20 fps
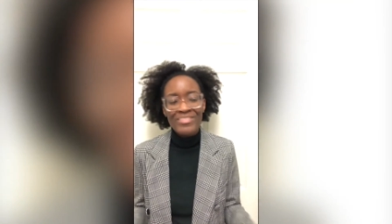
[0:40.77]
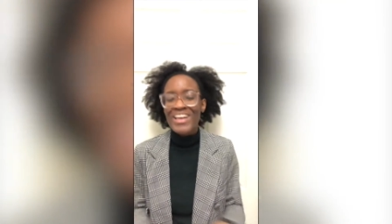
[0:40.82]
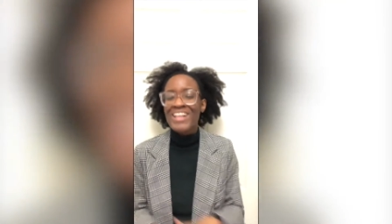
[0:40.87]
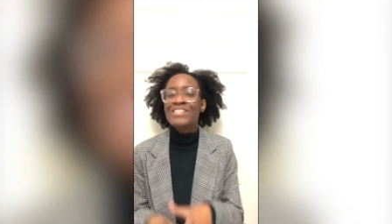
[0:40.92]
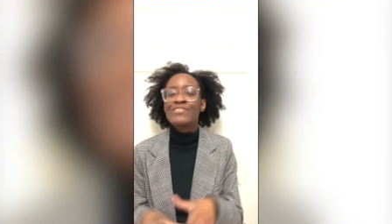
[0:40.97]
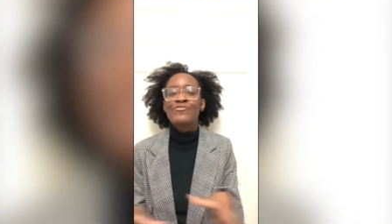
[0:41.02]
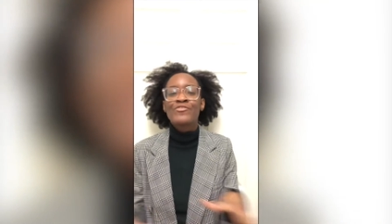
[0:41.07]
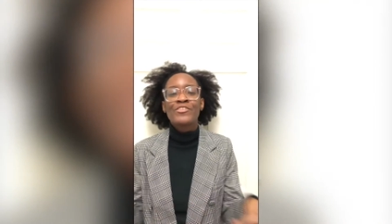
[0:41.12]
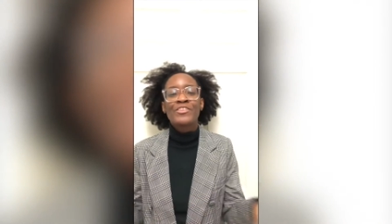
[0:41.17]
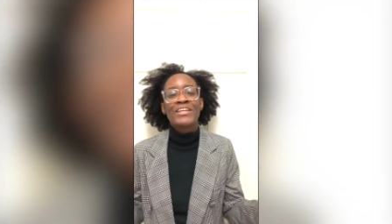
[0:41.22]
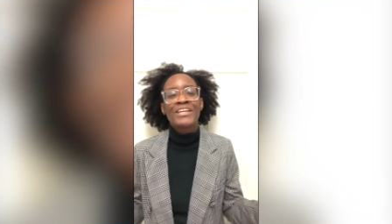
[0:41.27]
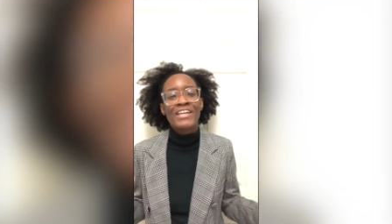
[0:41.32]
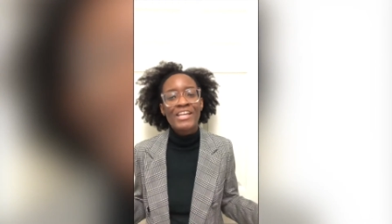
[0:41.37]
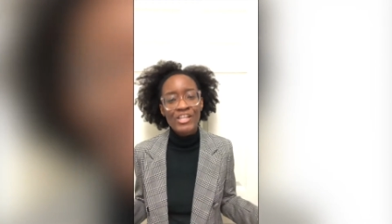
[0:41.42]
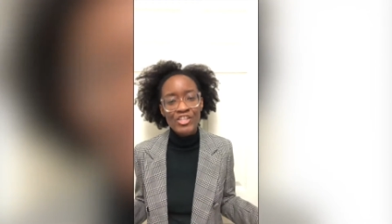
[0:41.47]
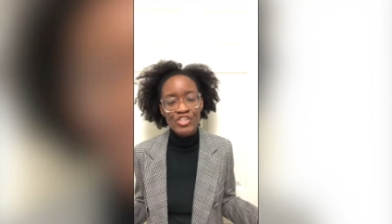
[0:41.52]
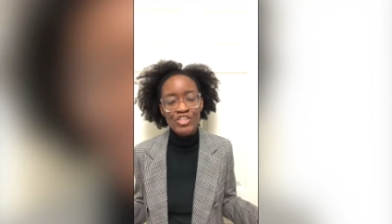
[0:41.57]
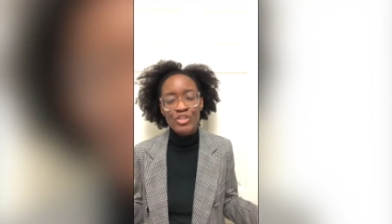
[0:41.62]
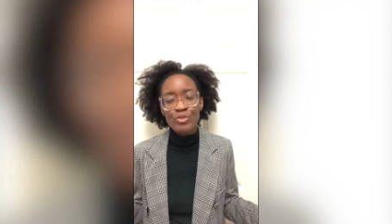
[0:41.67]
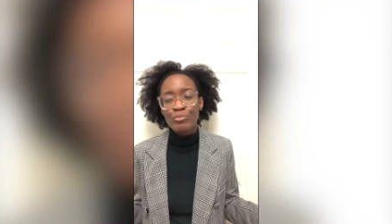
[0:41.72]
That's for the
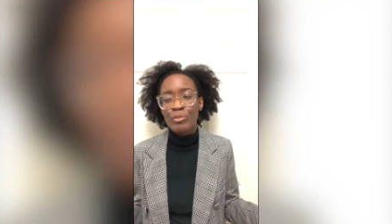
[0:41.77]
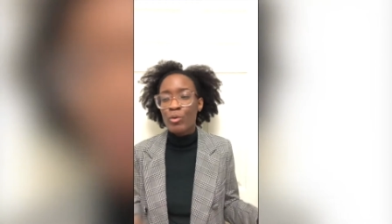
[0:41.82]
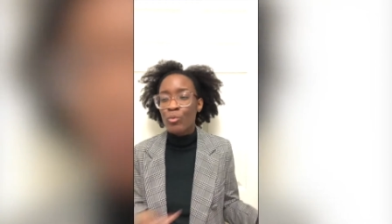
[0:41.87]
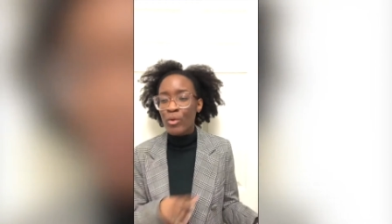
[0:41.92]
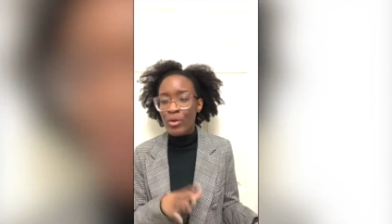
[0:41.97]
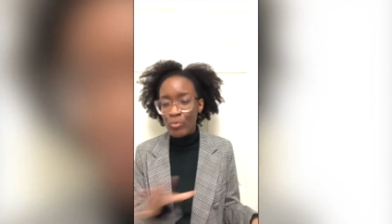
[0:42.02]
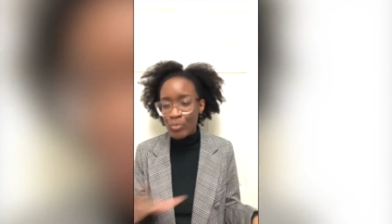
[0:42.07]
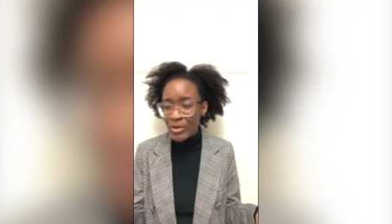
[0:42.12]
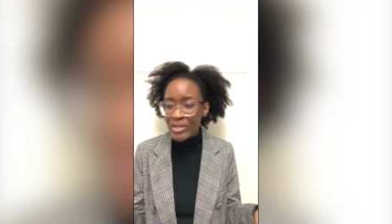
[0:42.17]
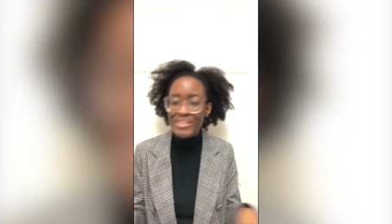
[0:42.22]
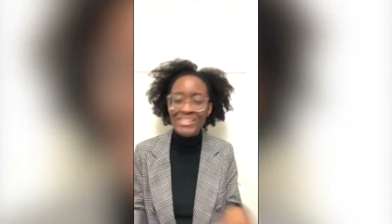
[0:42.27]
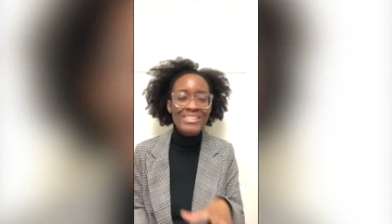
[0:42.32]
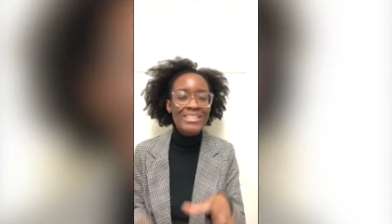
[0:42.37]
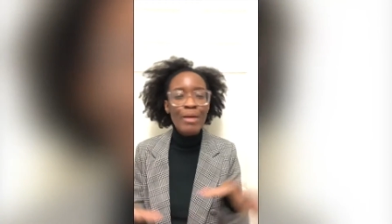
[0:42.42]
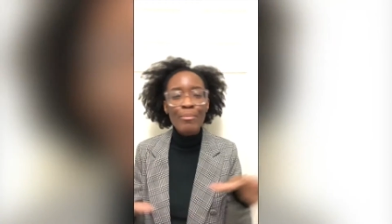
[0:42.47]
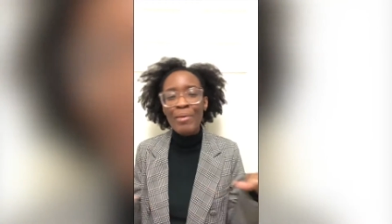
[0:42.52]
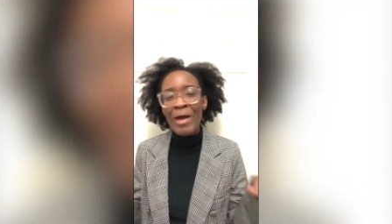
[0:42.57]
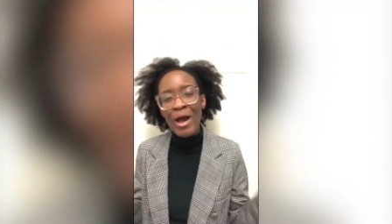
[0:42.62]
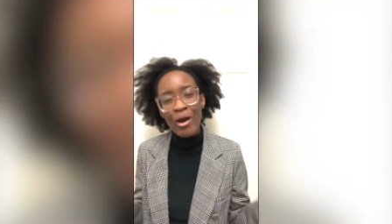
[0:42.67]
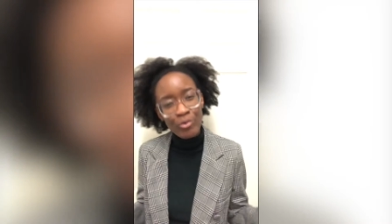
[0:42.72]
kitchen. But when we
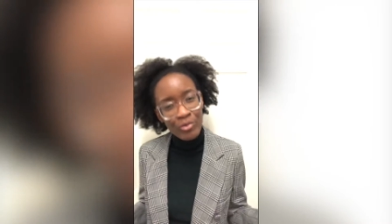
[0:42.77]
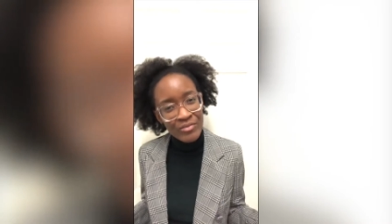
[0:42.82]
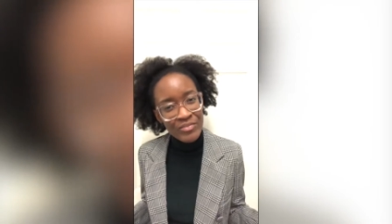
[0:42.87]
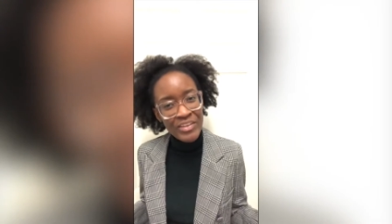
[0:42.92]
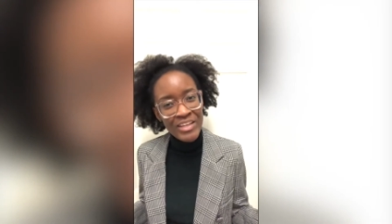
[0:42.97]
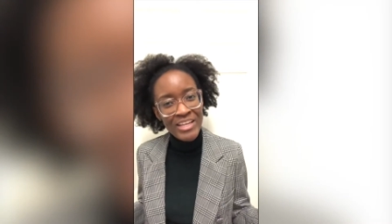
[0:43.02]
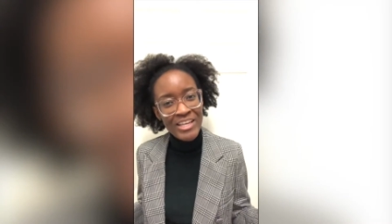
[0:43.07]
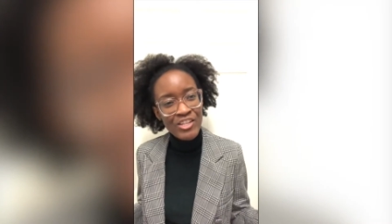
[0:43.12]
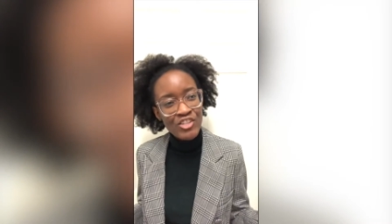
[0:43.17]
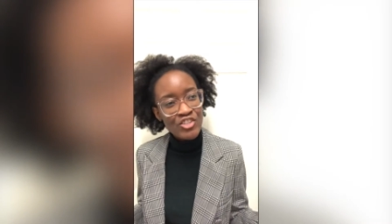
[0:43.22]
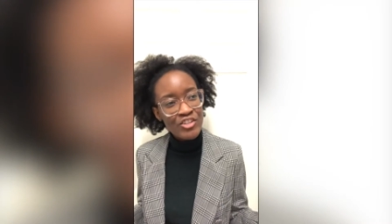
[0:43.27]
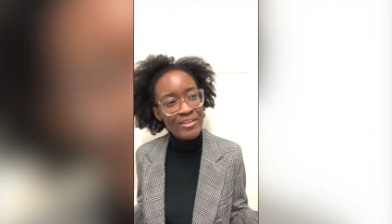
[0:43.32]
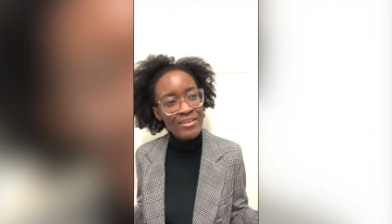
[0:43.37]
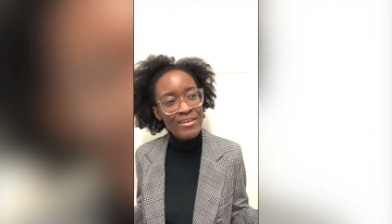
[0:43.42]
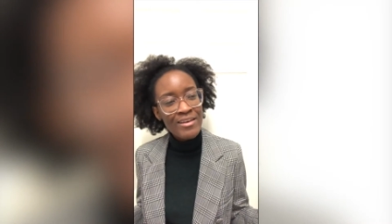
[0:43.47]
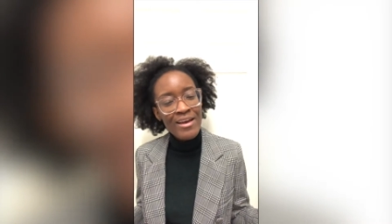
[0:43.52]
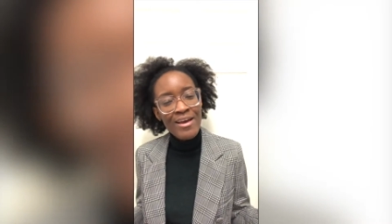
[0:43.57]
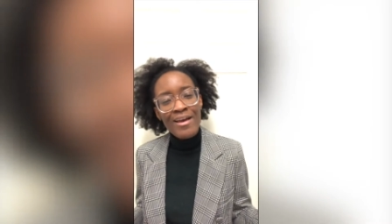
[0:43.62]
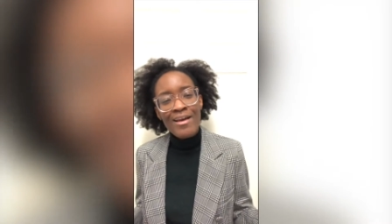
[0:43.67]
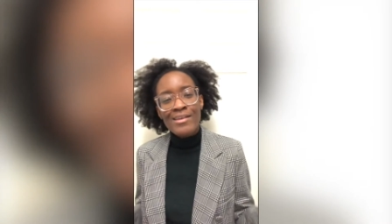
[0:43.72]
step out of the kitchen,